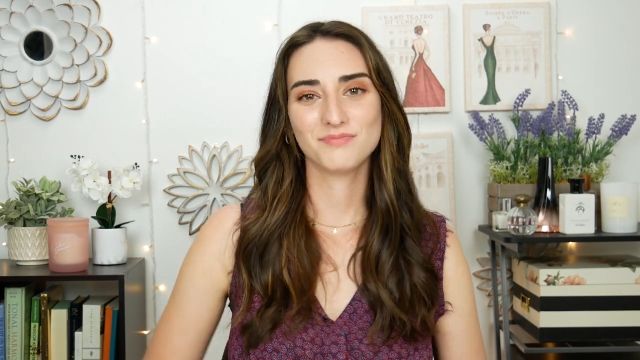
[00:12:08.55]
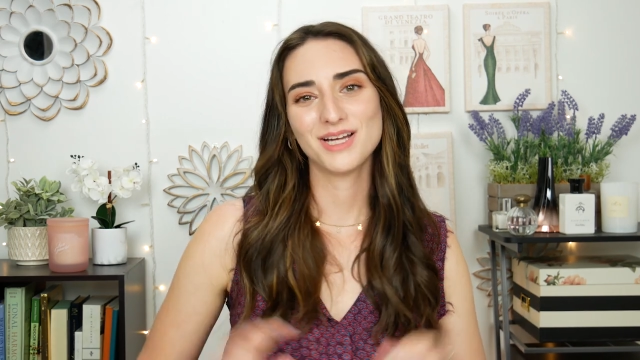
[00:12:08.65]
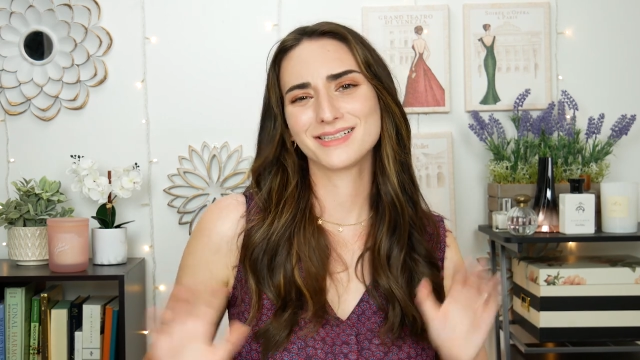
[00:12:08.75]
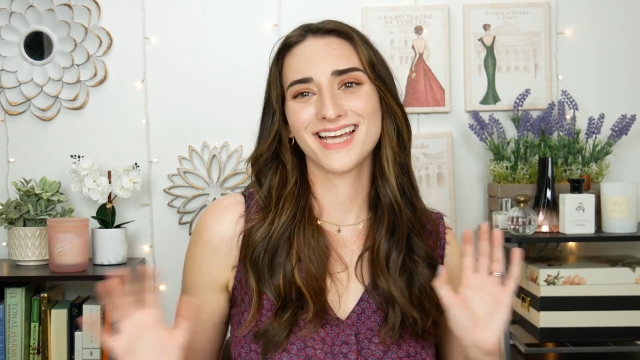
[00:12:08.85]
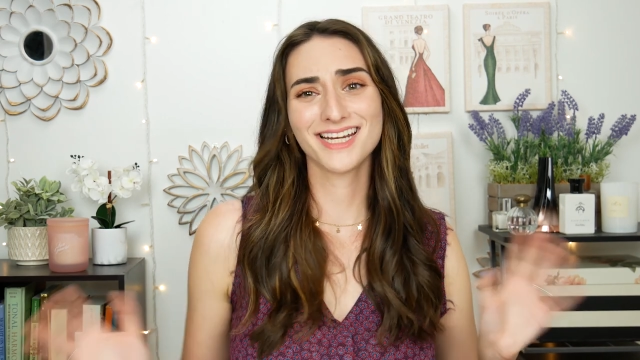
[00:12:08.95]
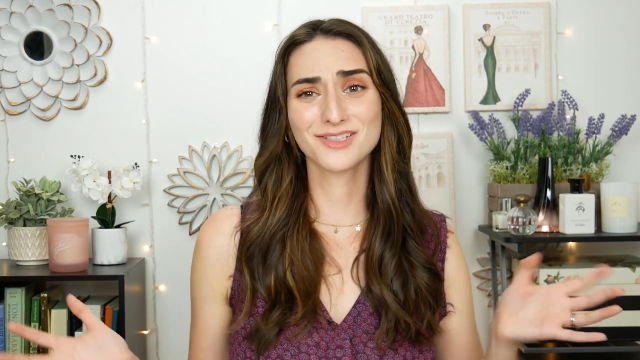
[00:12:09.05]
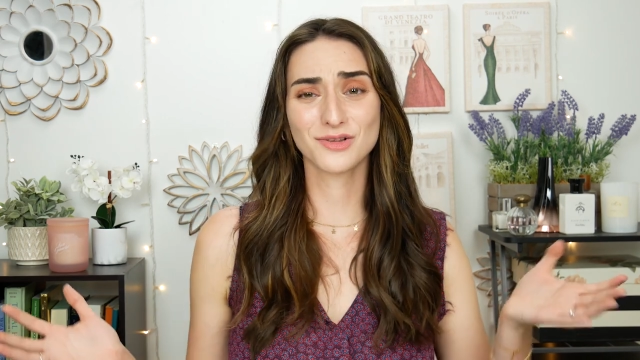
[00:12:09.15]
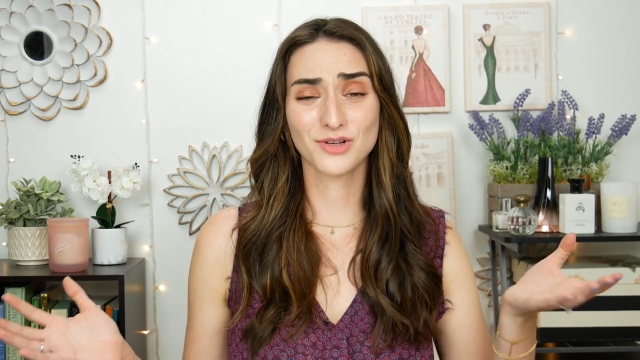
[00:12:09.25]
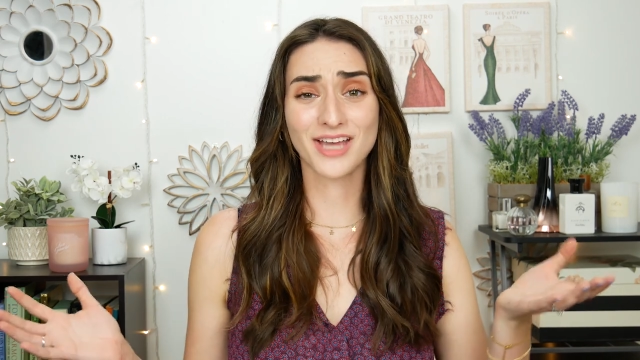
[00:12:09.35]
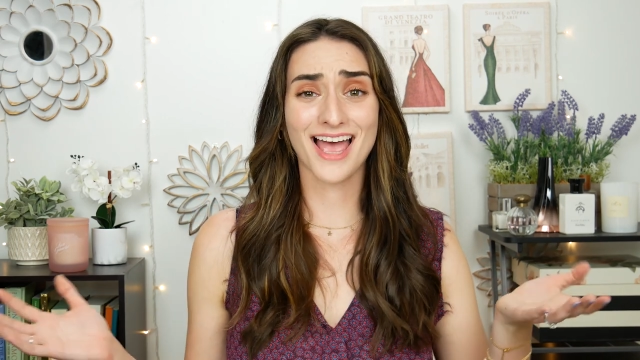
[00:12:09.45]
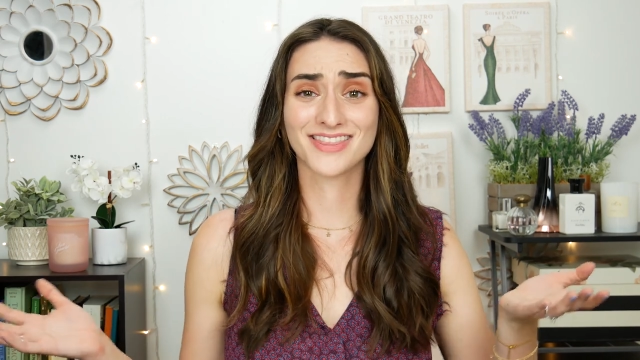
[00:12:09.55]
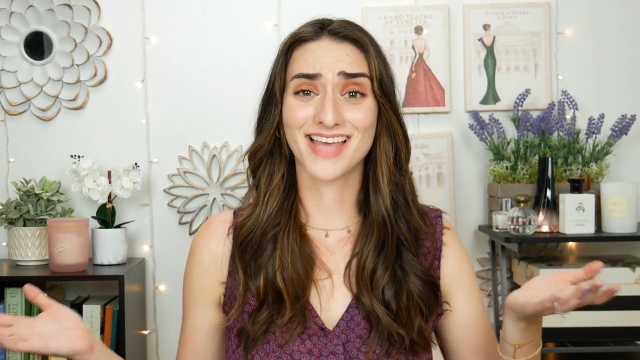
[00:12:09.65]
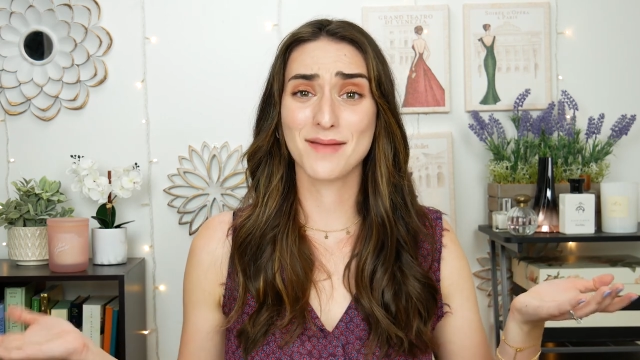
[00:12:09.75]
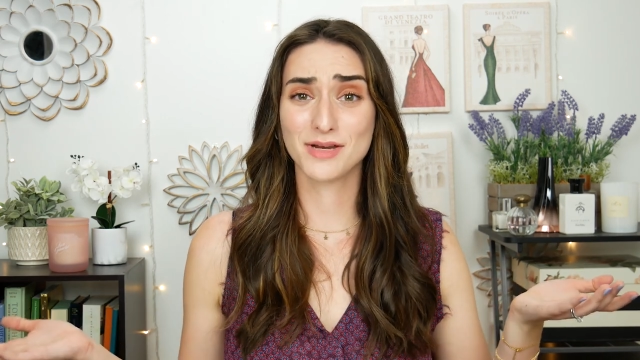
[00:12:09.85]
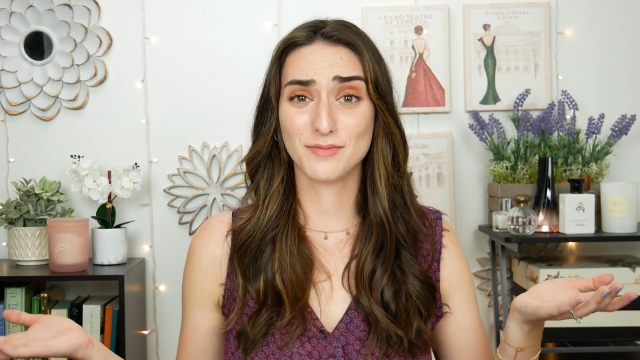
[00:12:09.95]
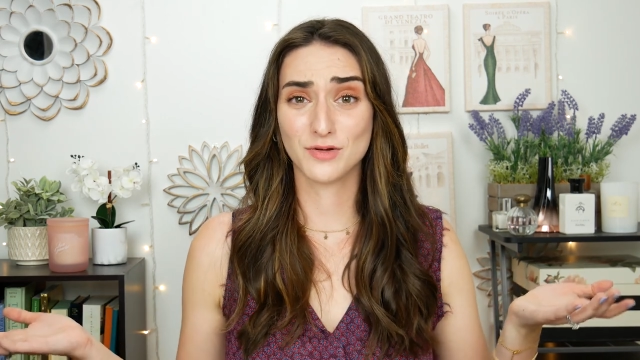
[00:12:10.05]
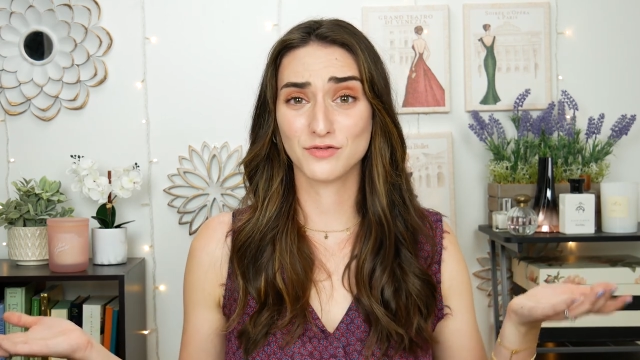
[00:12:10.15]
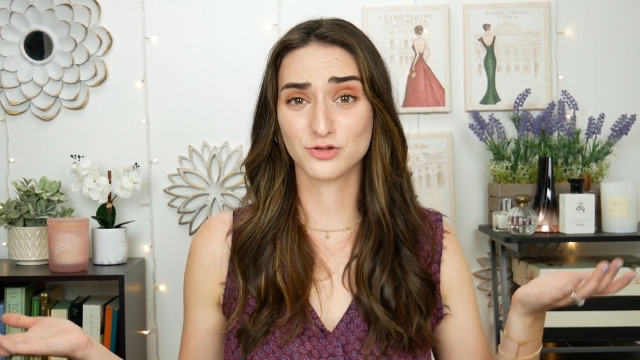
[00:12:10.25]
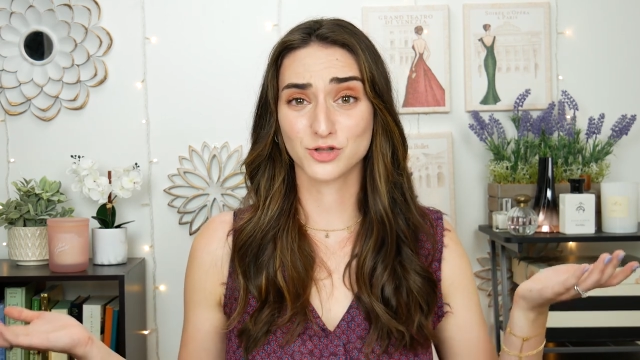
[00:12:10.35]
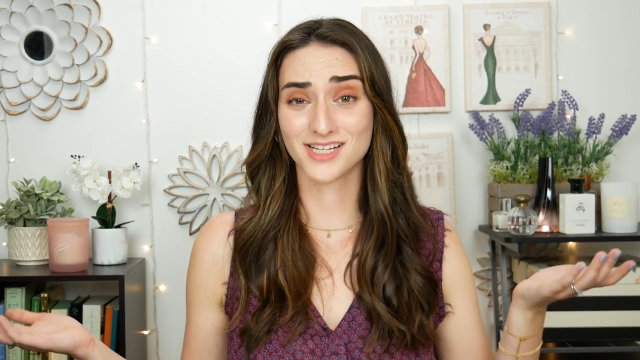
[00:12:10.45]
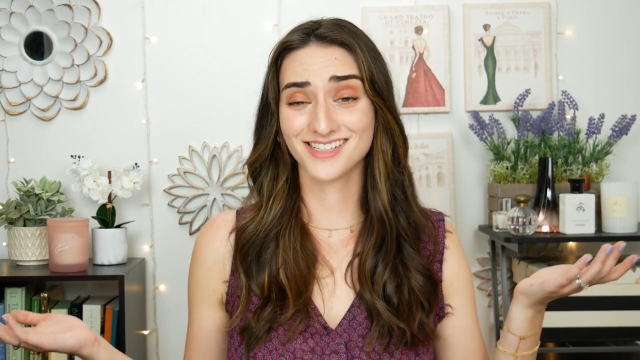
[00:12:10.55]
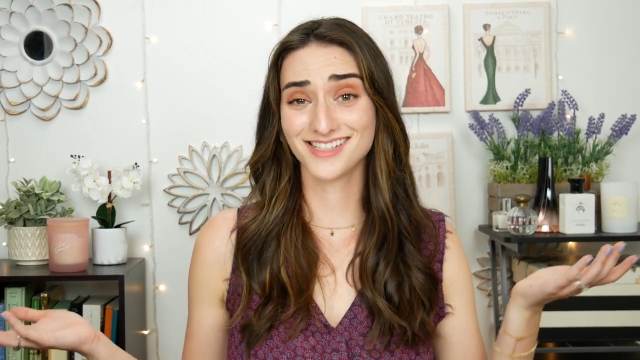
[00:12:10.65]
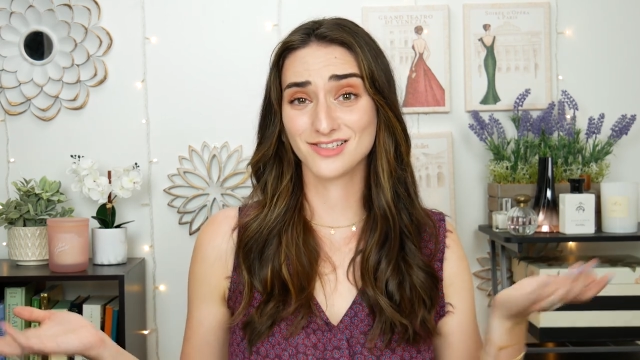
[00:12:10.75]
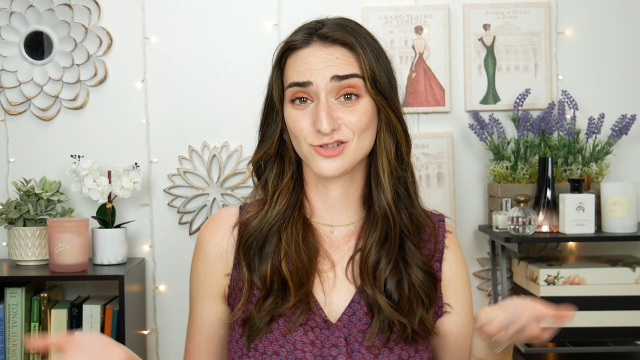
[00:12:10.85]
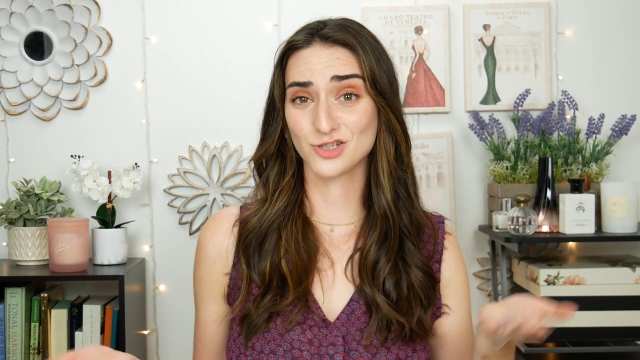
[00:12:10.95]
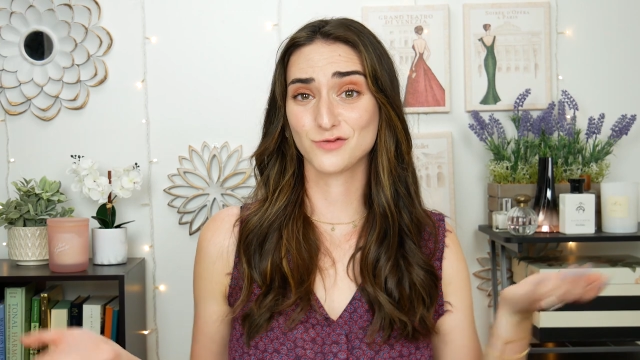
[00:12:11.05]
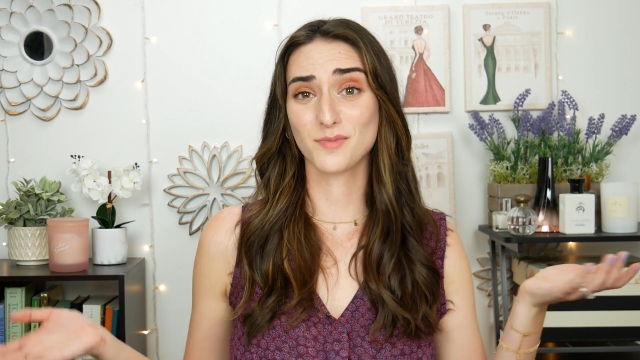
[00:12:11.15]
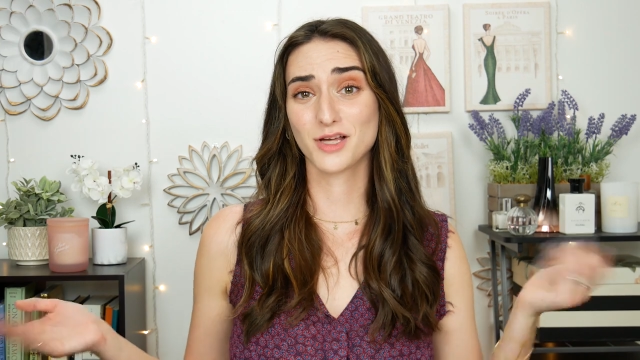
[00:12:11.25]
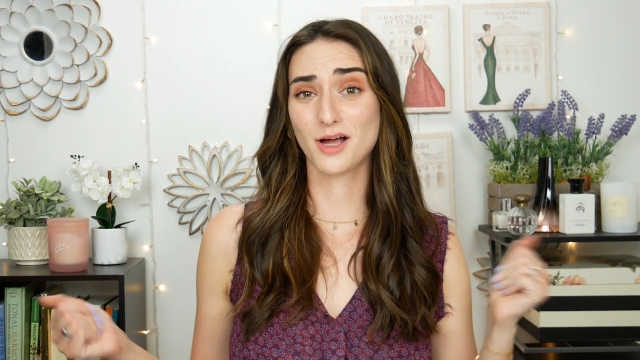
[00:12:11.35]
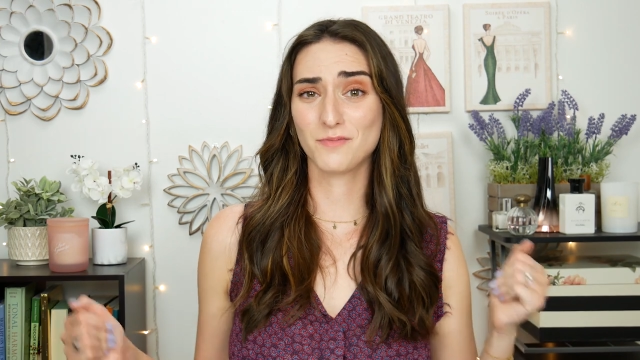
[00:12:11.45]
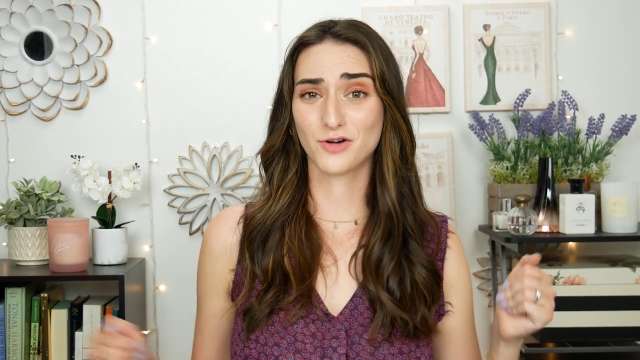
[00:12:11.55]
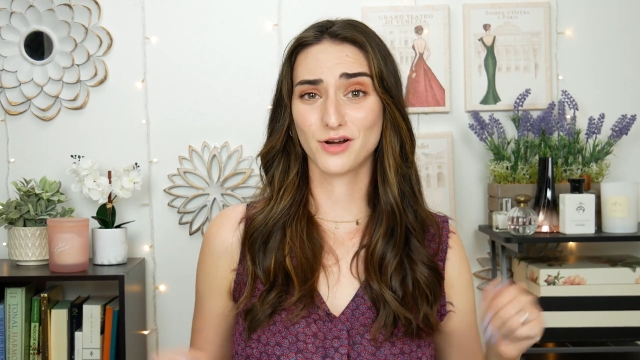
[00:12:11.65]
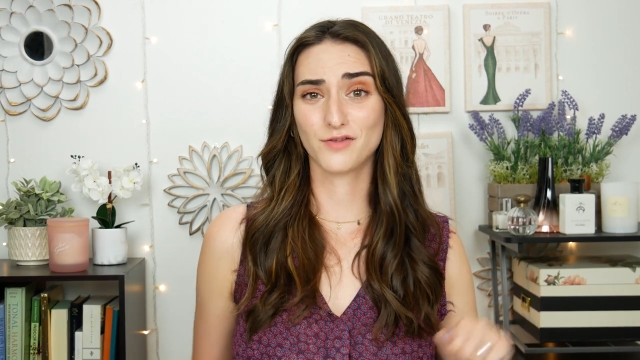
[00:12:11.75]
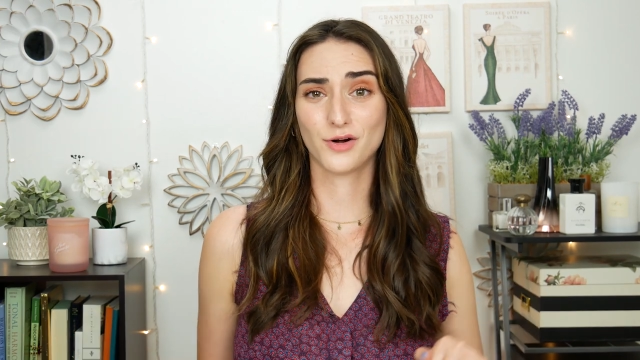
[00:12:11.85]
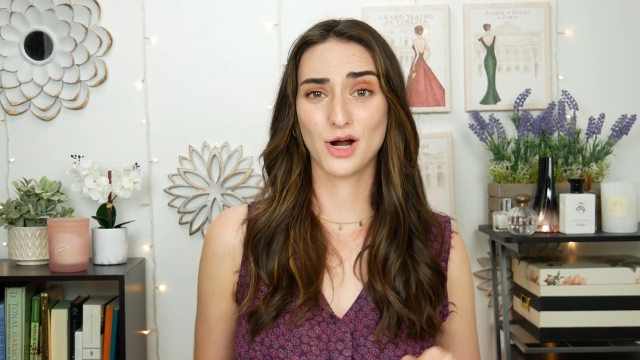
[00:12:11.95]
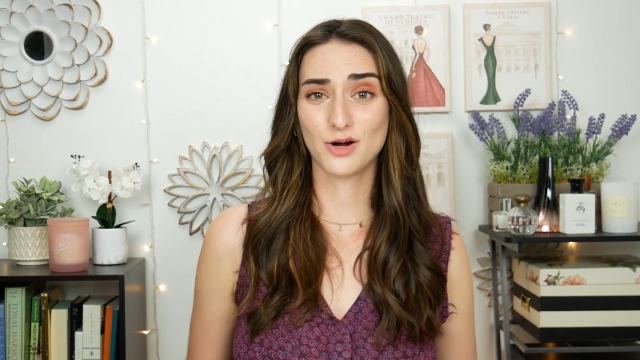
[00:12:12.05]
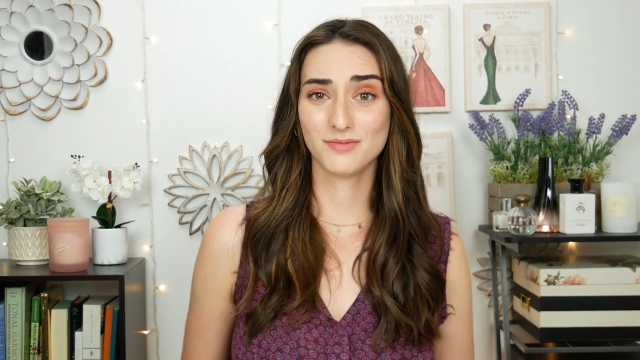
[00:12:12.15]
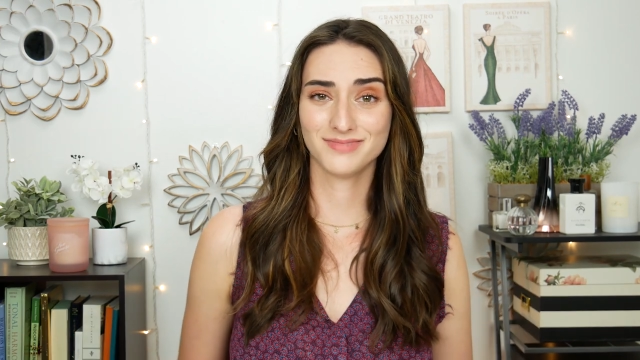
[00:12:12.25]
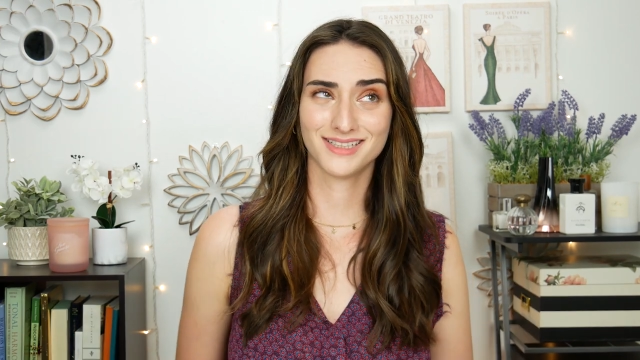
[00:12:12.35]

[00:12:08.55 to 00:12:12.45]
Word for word: But getting to look at that many beautiful dresses just from the comfort of your home